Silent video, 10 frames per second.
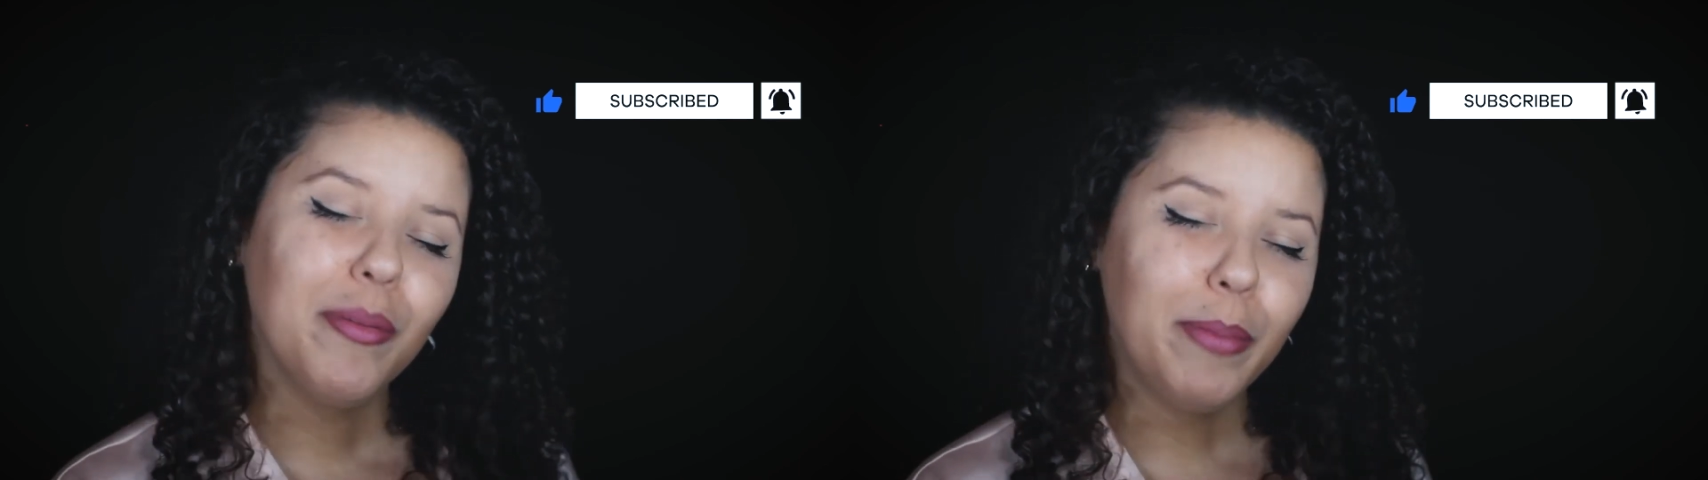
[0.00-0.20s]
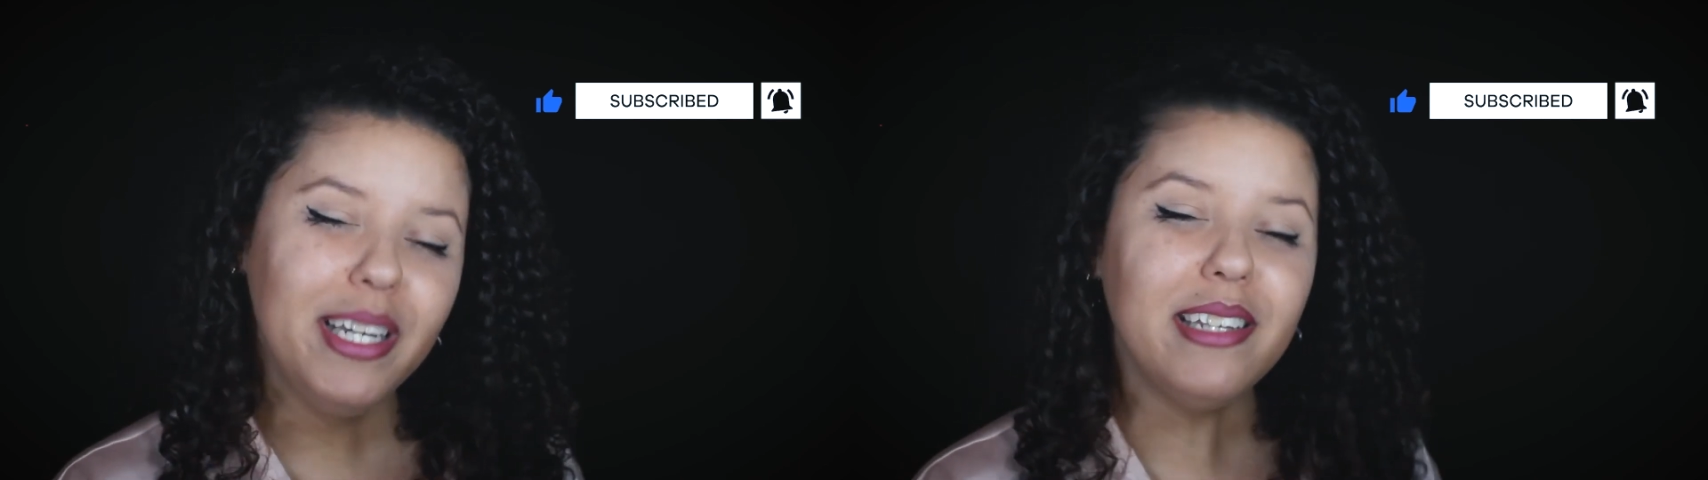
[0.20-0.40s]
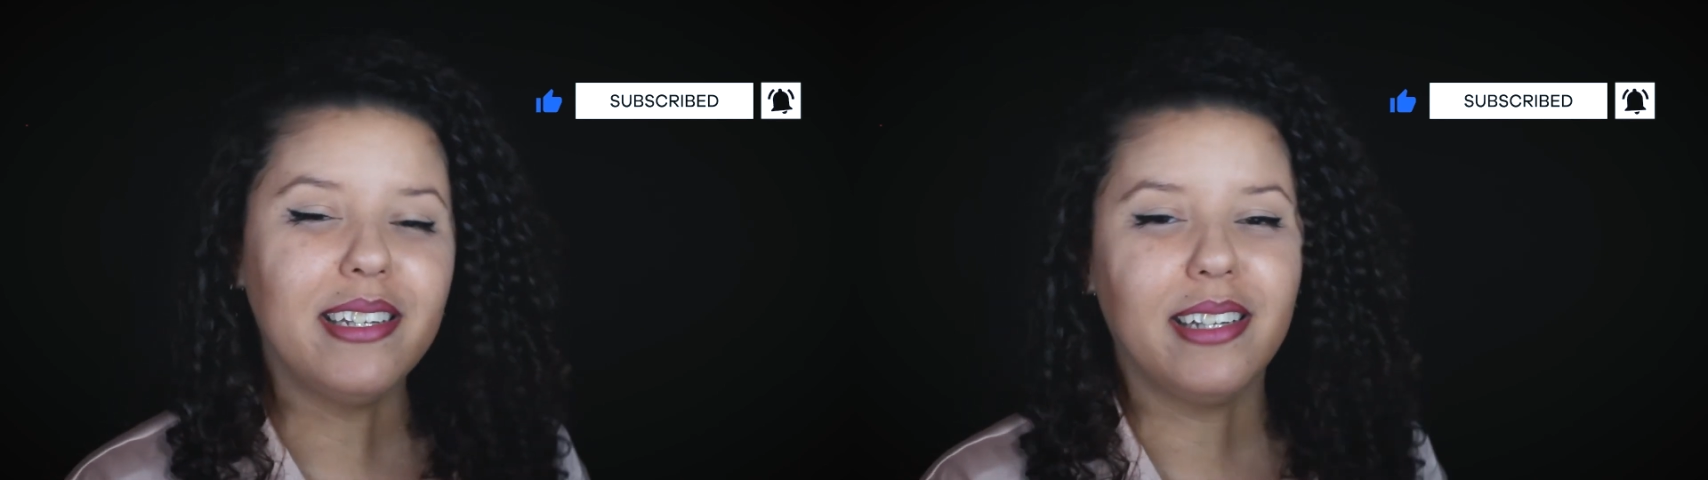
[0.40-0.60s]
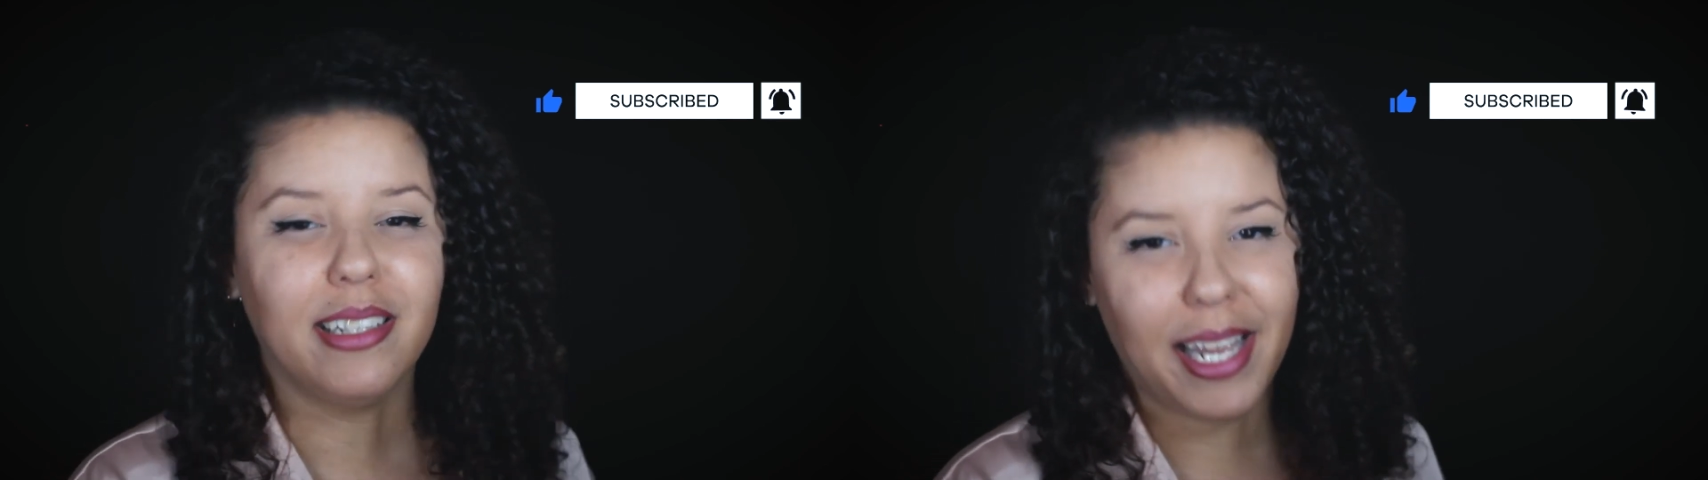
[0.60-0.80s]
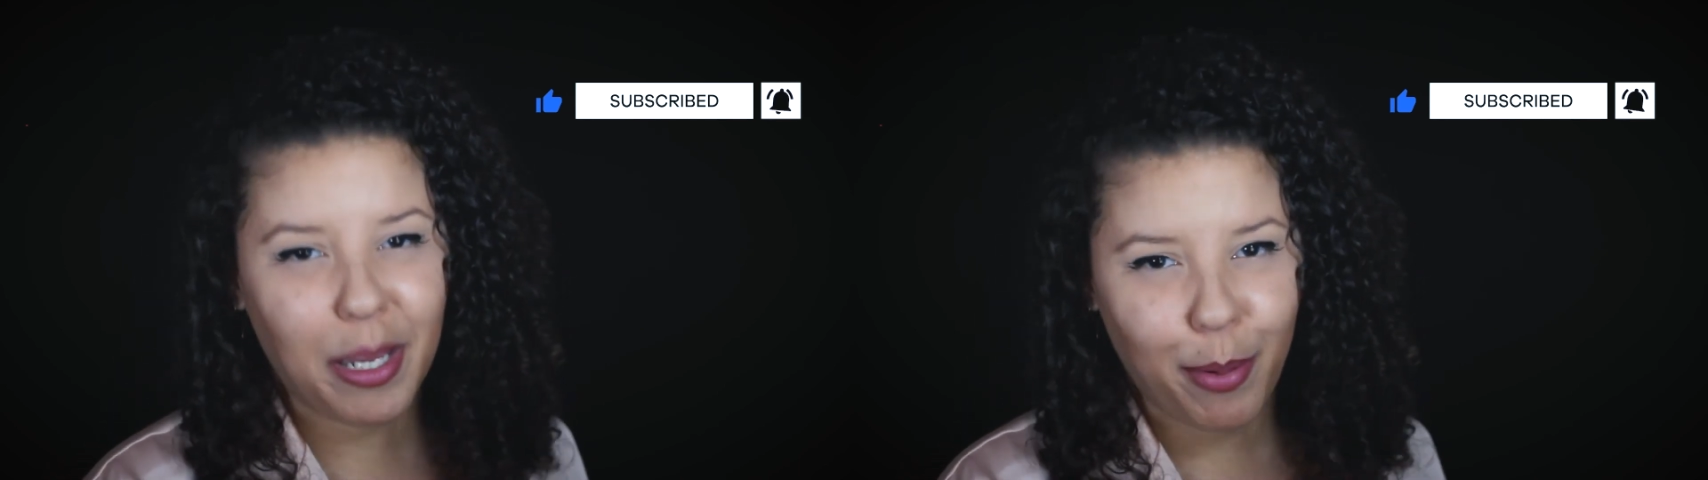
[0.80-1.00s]
please hit the
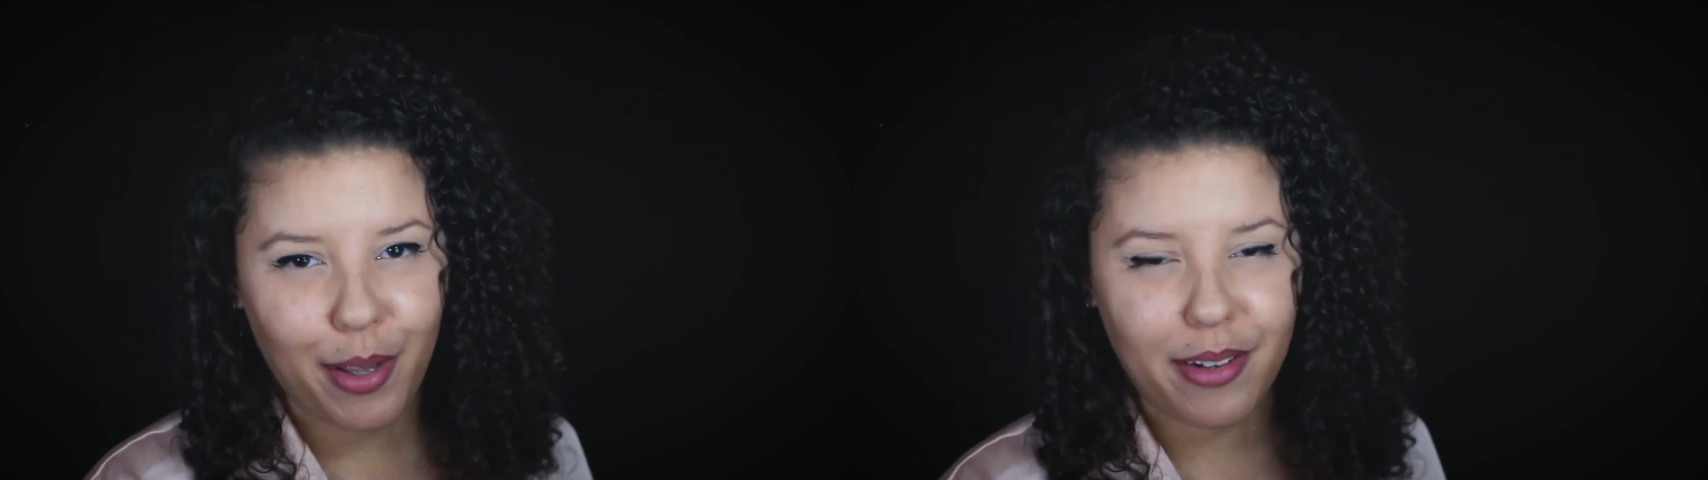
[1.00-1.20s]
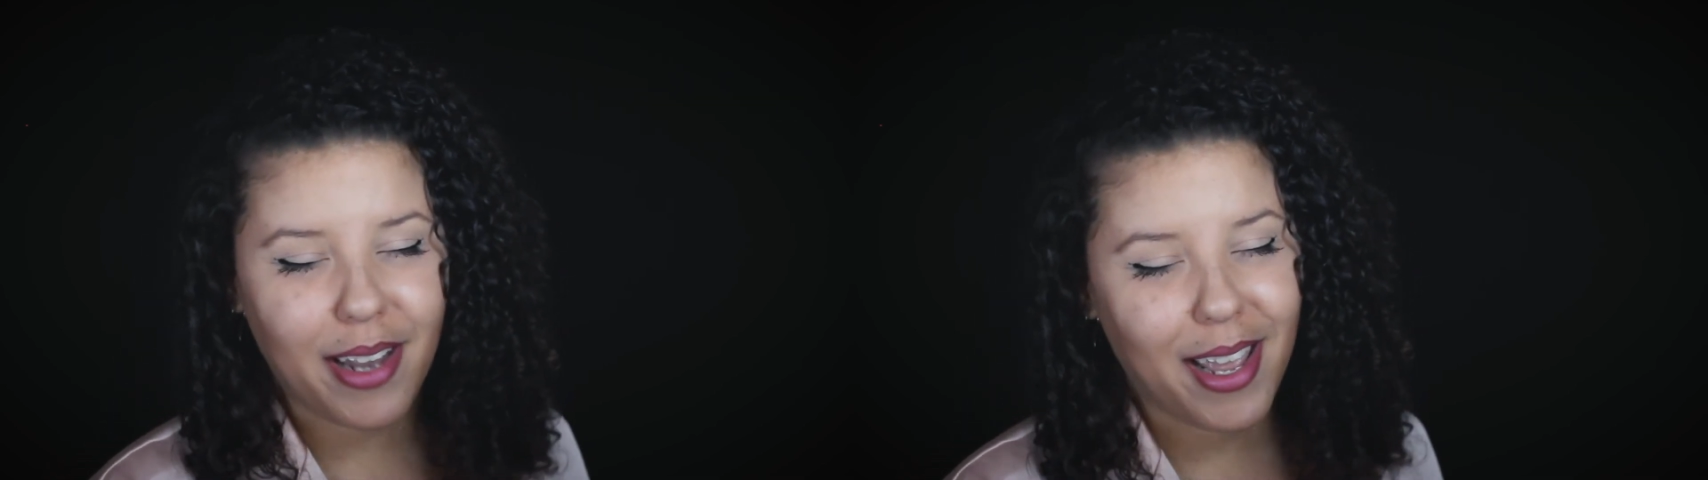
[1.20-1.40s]
like button